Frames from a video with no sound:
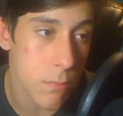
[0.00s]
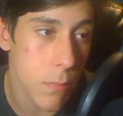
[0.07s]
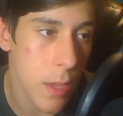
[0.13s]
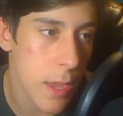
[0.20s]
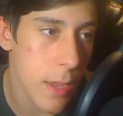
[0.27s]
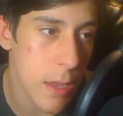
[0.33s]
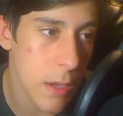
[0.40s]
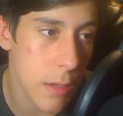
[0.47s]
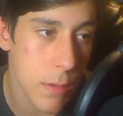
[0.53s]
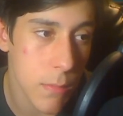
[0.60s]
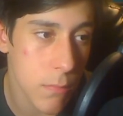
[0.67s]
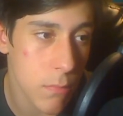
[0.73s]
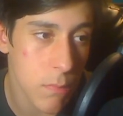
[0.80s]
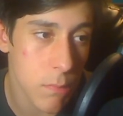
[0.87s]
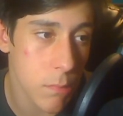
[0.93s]

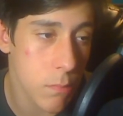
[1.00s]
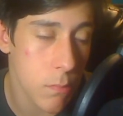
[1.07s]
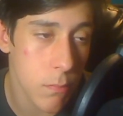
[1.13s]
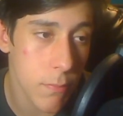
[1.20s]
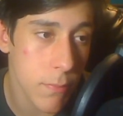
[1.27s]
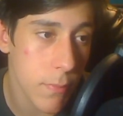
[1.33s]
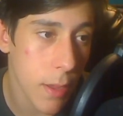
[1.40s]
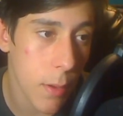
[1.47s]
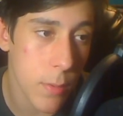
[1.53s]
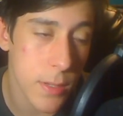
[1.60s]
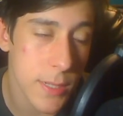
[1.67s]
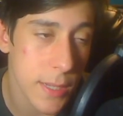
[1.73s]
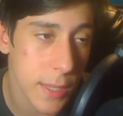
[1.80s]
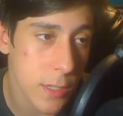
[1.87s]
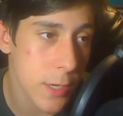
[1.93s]
in, I want to
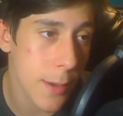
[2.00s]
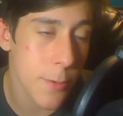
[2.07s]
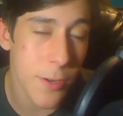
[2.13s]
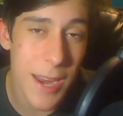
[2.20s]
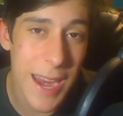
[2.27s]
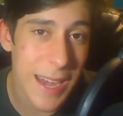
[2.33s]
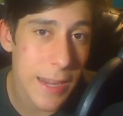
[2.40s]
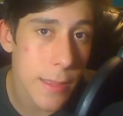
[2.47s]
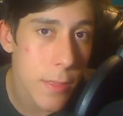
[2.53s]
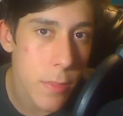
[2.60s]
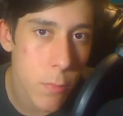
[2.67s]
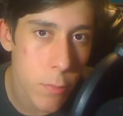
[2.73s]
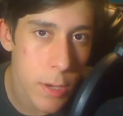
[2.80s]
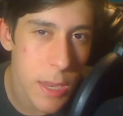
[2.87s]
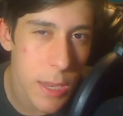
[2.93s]
say, like chapter
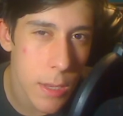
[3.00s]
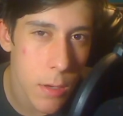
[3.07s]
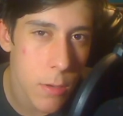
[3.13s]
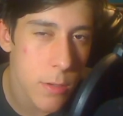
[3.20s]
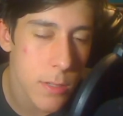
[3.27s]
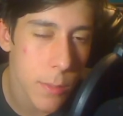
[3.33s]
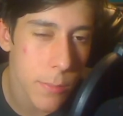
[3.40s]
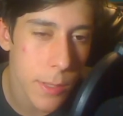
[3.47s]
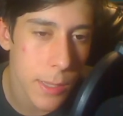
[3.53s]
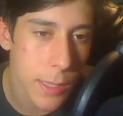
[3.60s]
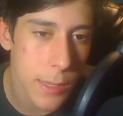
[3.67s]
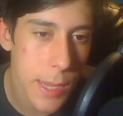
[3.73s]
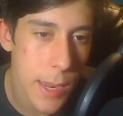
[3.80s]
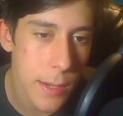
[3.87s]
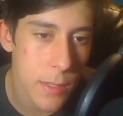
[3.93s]
83 or something
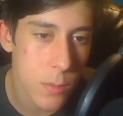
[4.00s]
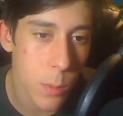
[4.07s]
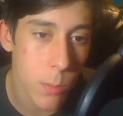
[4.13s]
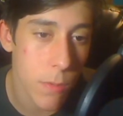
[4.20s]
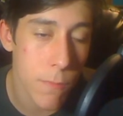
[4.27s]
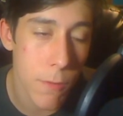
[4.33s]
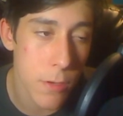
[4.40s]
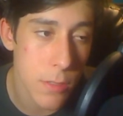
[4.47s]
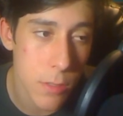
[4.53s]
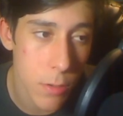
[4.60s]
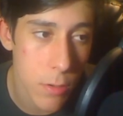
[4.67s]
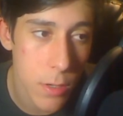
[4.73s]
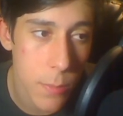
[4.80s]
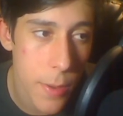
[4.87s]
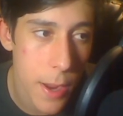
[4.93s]
like that is when we first
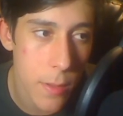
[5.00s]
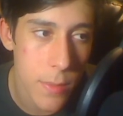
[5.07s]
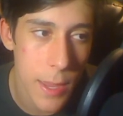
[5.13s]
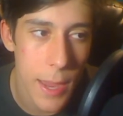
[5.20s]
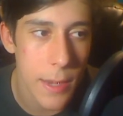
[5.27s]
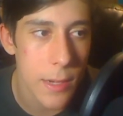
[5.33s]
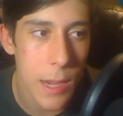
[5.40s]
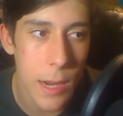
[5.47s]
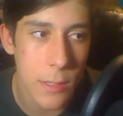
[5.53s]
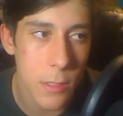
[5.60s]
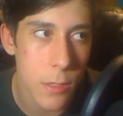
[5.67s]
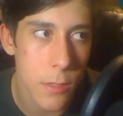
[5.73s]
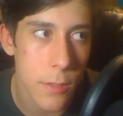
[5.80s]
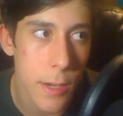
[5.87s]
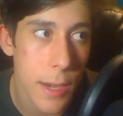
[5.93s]
learned about the head
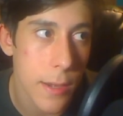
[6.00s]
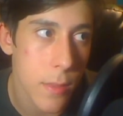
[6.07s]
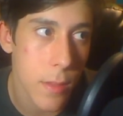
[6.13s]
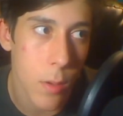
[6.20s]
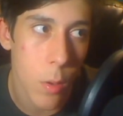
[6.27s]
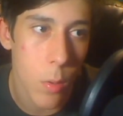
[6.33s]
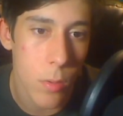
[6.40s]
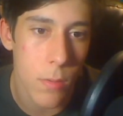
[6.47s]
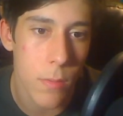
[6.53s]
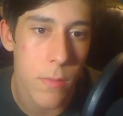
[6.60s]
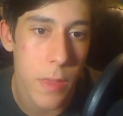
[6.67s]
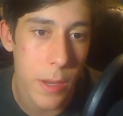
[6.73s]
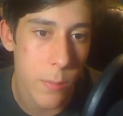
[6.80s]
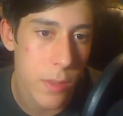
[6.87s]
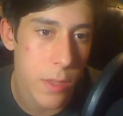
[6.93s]
doctor and the whole
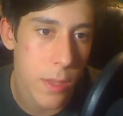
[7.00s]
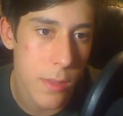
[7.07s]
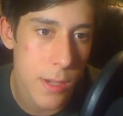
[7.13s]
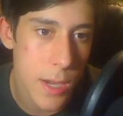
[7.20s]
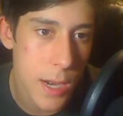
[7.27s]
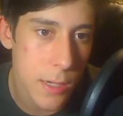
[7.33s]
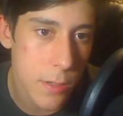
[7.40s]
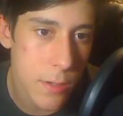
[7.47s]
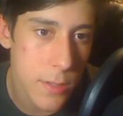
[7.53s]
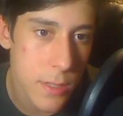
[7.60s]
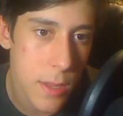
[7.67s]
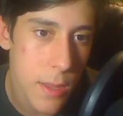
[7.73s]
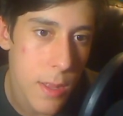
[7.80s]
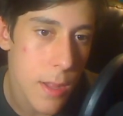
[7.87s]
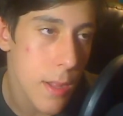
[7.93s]
thing with all the doctors.
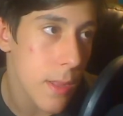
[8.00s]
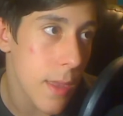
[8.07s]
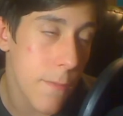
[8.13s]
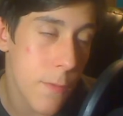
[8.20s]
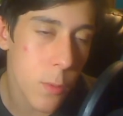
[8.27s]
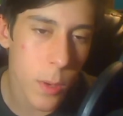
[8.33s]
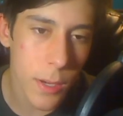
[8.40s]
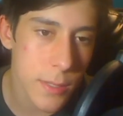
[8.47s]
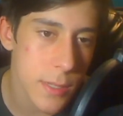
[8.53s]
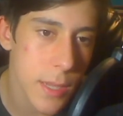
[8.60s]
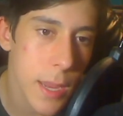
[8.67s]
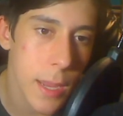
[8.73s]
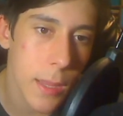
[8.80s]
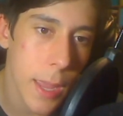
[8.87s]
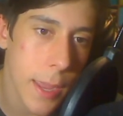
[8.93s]
If you want to
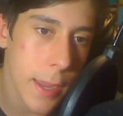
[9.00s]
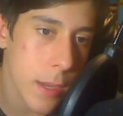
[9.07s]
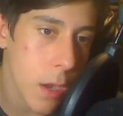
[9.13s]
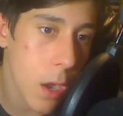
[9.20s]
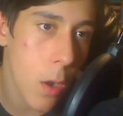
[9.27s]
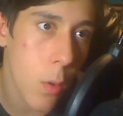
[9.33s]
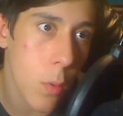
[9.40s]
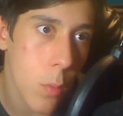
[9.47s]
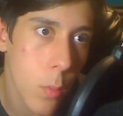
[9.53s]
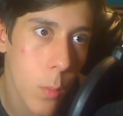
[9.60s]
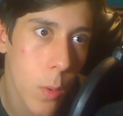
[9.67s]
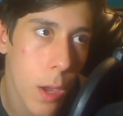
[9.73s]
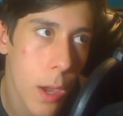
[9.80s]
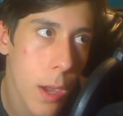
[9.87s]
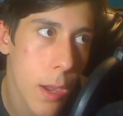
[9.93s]
say, like, oh,
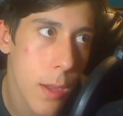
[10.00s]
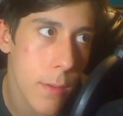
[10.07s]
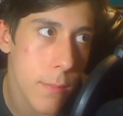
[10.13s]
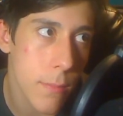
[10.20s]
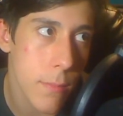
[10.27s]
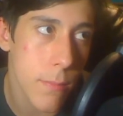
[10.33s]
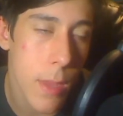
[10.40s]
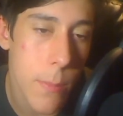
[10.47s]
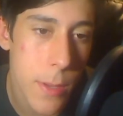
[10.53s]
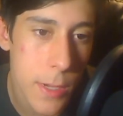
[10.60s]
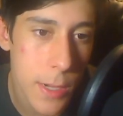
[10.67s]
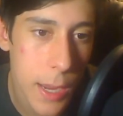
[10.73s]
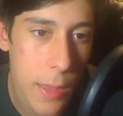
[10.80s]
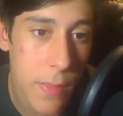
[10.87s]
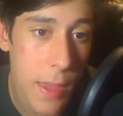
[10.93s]
maybe
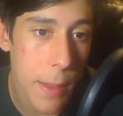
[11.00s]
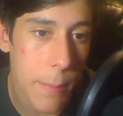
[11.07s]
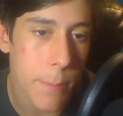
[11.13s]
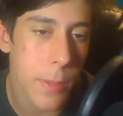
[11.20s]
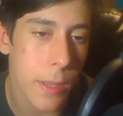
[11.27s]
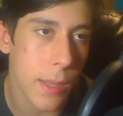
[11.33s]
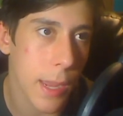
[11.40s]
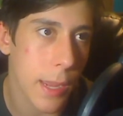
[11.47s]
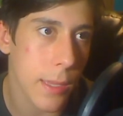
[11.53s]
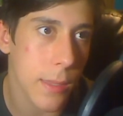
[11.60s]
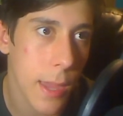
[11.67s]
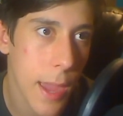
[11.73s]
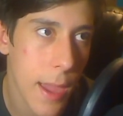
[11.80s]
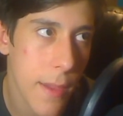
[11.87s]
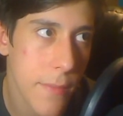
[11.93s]
not them, but like
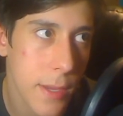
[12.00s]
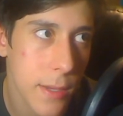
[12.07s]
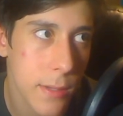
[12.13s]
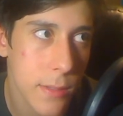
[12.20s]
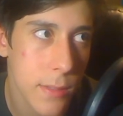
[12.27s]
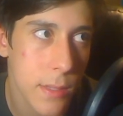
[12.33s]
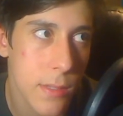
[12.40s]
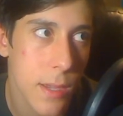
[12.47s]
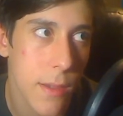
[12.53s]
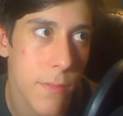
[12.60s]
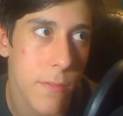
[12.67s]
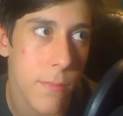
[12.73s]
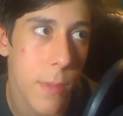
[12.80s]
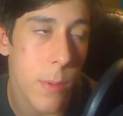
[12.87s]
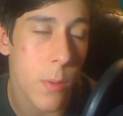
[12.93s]
having the
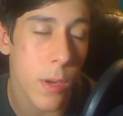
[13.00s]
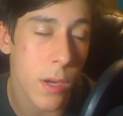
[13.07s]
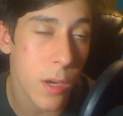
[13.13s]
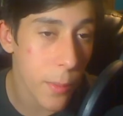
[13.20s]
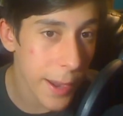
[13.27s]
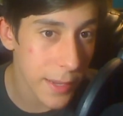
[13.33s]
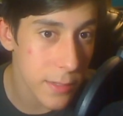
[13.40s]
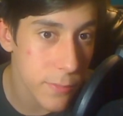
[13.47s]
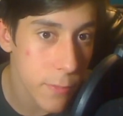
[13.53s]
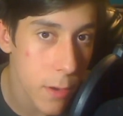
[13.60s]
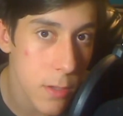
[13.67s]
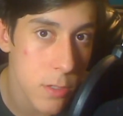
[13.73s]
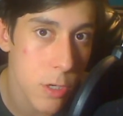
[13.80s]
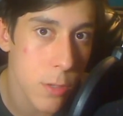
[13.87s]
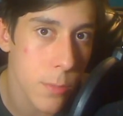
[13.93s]
stuff, maybe you want to go back as far
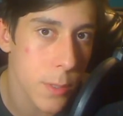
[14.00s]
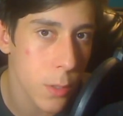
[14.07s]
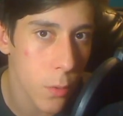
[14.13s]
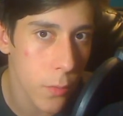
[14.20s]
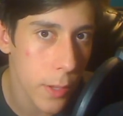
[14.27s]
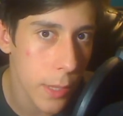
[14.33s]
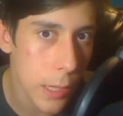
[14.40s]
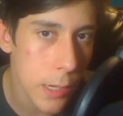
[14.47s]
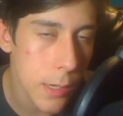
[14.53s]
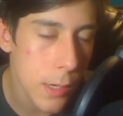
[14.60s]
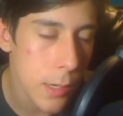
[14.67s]
as Urban Gorilla,